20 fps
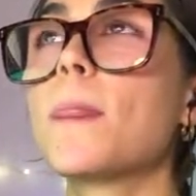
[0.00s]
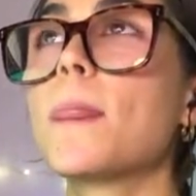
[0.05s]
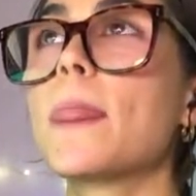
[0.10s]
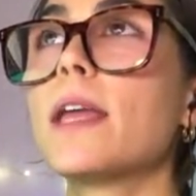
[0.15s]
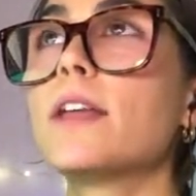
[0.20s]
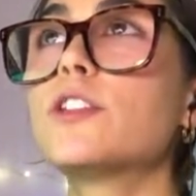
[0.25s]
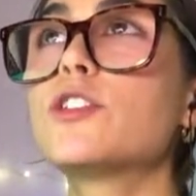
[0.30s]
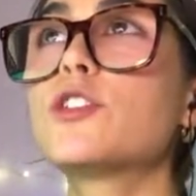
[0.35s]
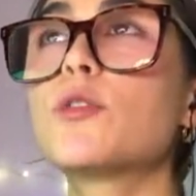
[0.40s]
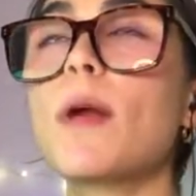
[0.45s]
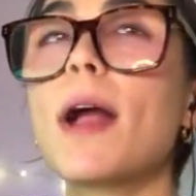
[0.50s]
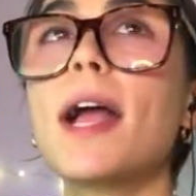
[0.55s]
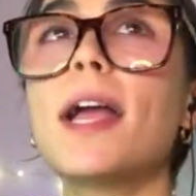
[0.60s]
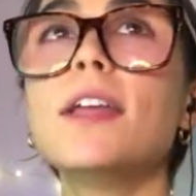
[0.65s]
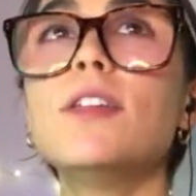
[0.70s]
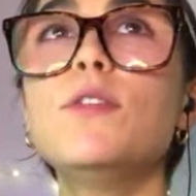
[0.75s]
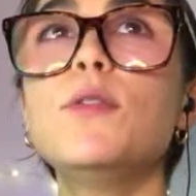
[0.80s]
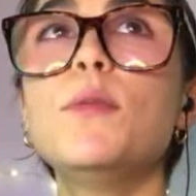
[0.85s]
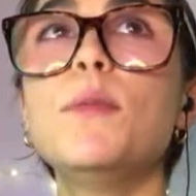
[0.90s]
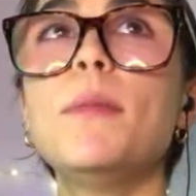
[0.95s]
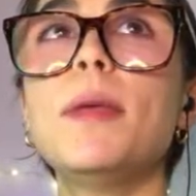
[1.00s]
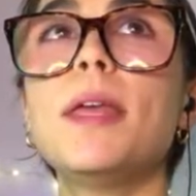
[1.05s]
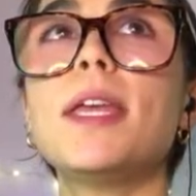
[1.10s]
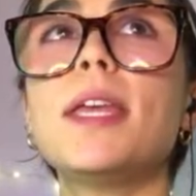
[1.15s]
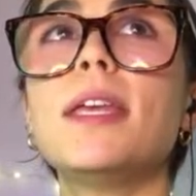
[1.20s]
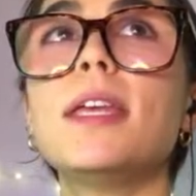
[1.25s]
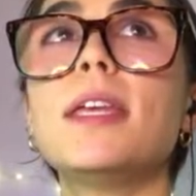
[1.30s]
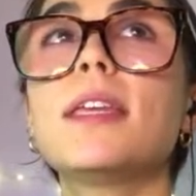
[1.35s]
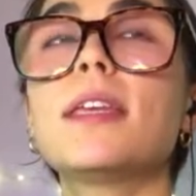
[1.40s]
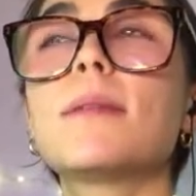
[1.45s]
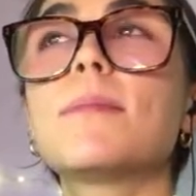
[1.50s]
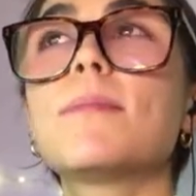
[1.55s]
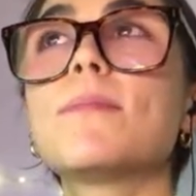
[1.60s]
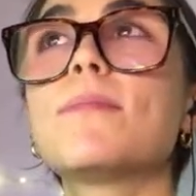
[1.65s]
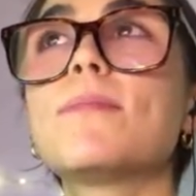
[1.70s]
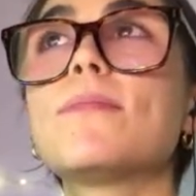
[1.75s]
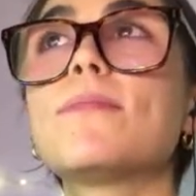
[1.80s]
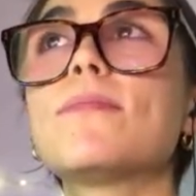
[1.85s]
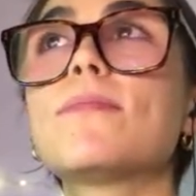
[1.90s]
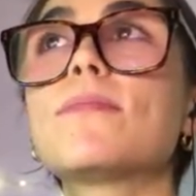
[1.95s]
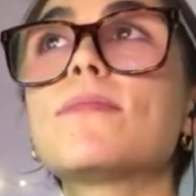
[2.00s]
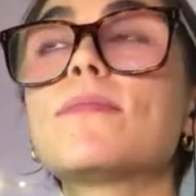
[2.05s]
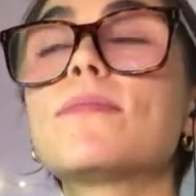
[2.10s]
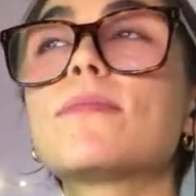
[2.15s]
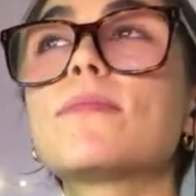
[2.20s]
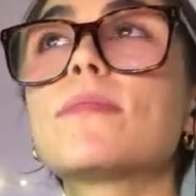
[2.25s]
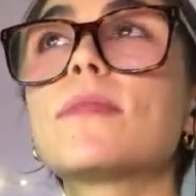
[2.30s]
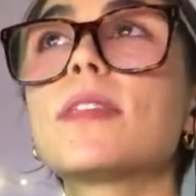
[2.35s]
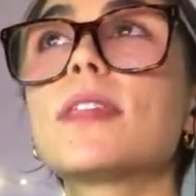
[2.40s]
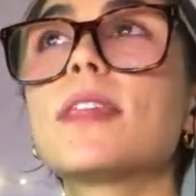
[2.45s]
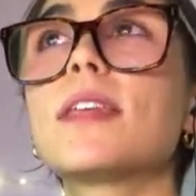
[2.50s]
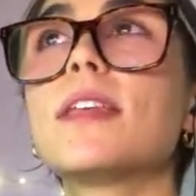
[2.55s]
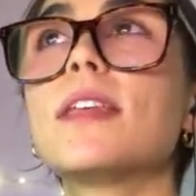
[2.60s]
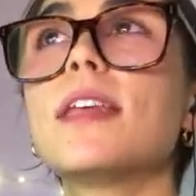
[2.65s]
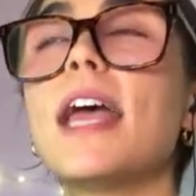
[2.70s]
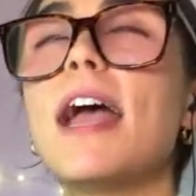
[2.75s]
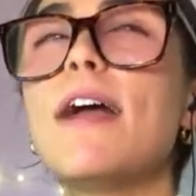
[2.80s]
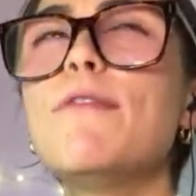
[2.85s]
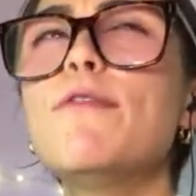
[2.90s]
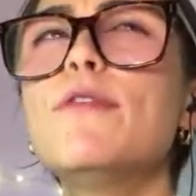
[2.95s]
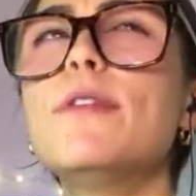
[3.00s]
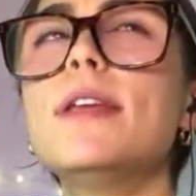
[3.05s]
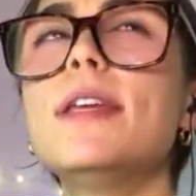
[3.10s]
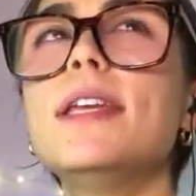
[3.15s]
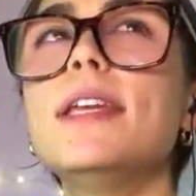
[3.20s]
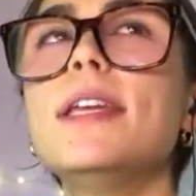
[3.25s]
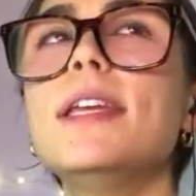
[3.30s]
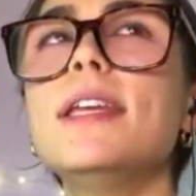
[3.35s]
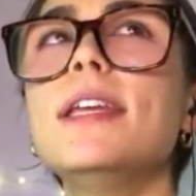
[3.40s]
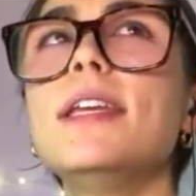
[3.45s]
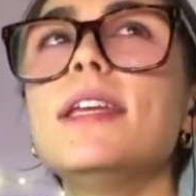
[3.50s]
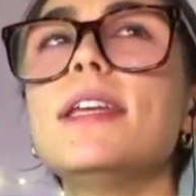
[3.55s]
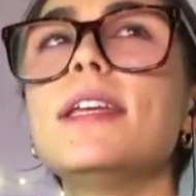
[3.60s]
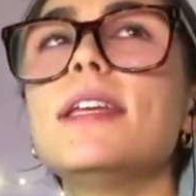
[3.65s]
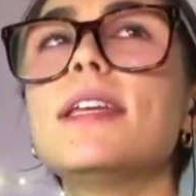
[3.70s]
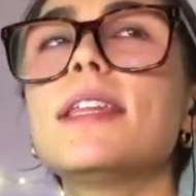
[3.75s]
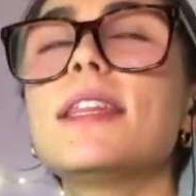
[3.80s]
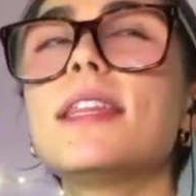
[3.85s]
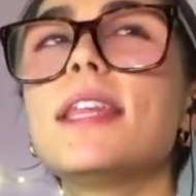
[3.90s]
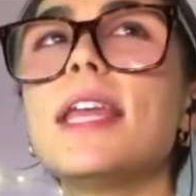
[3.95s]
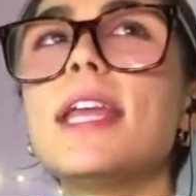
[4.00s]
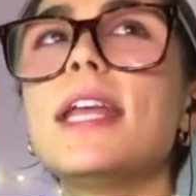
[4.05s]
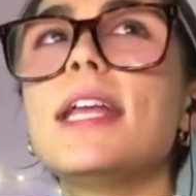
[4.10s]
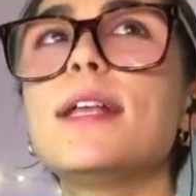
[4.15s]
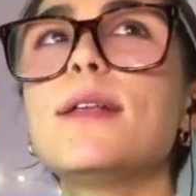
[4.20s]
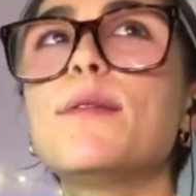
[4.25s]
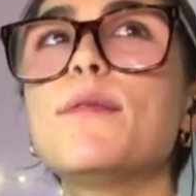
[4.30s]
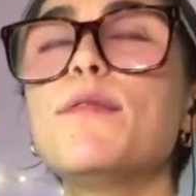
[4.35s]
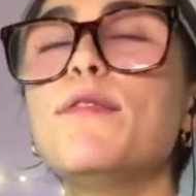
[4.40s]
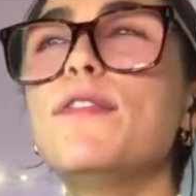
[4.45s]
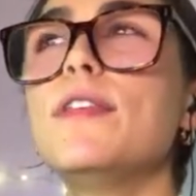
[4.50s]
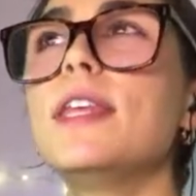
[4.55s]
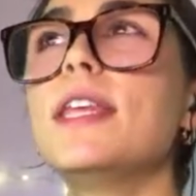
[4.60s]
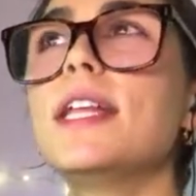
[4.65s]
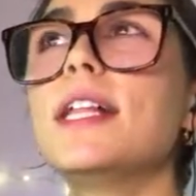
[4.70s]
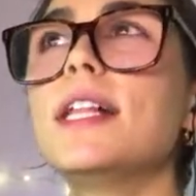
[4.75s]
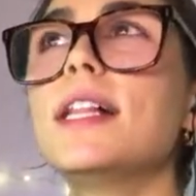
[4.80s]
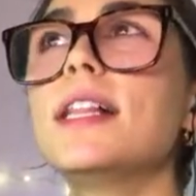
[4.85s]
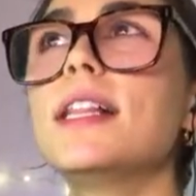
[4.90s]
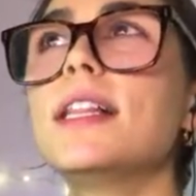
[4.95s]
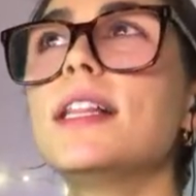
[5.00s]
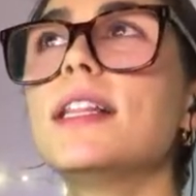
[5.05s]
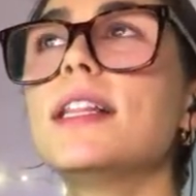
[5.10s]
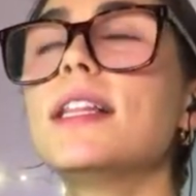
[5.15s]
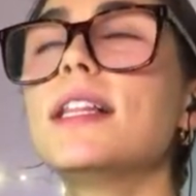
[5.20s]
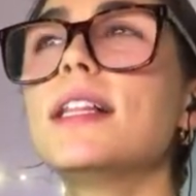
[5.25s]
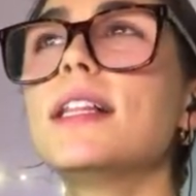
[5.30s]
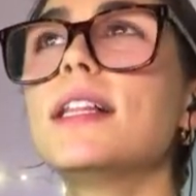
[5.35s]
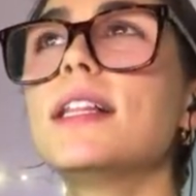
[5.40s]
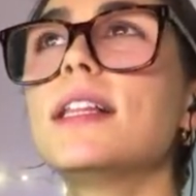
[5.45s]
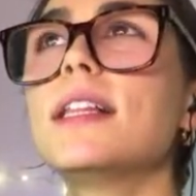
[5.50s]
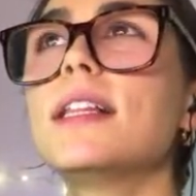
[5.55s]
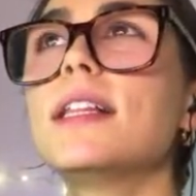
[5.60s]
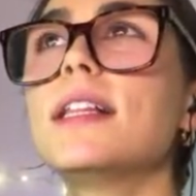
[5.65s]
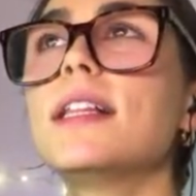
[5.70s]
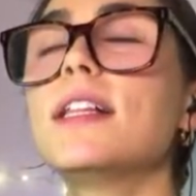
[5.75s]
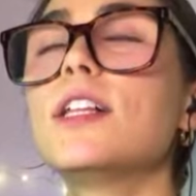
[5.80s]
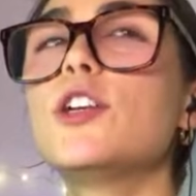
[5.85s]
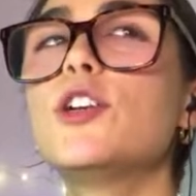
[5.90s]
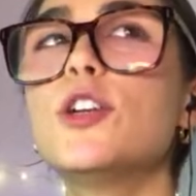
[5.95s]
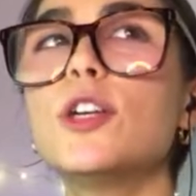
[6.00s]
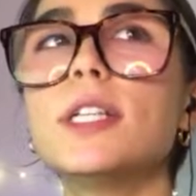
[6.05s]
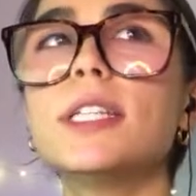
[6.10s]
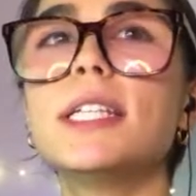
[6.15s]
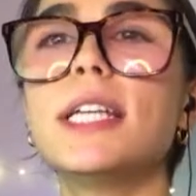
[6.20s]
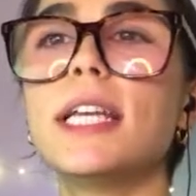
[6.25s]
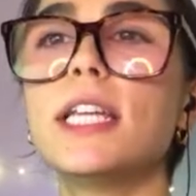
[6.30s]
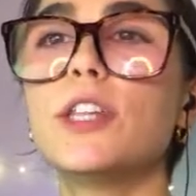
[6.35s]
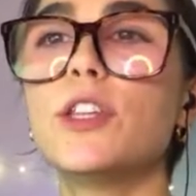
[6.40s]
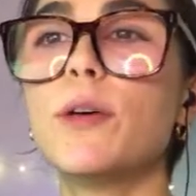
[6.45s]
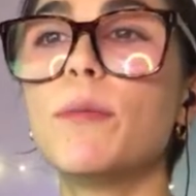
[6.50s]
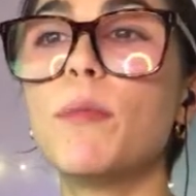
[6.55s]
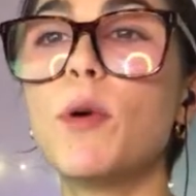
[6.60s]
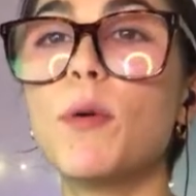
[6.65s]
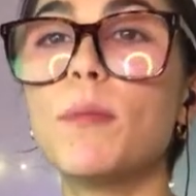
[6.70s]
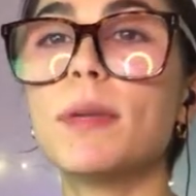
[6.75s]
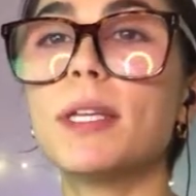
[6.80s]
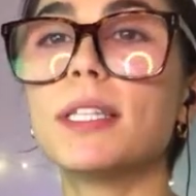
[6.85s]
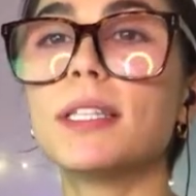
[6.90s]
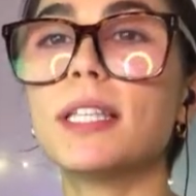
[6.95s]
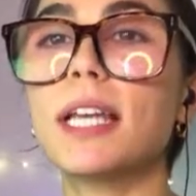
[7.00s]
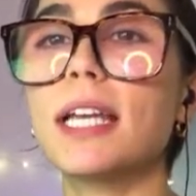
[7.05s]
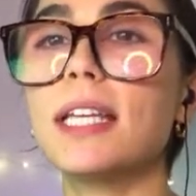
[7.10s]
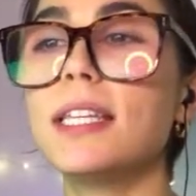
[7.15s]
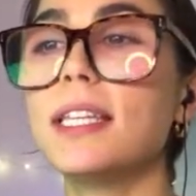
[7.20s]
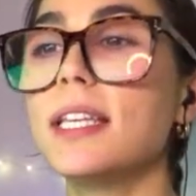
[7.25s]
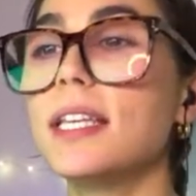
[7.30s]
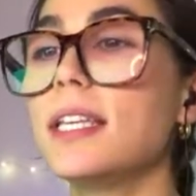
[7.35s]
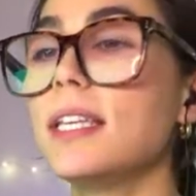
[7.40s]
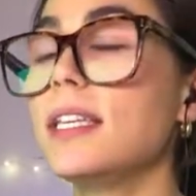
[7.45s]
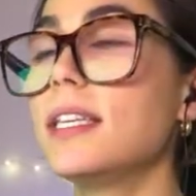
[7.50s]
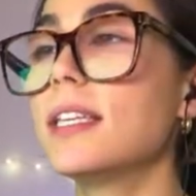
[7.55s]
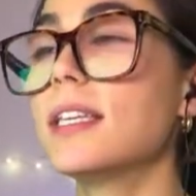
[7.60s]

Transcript: try to make everything feel good in the moment. I think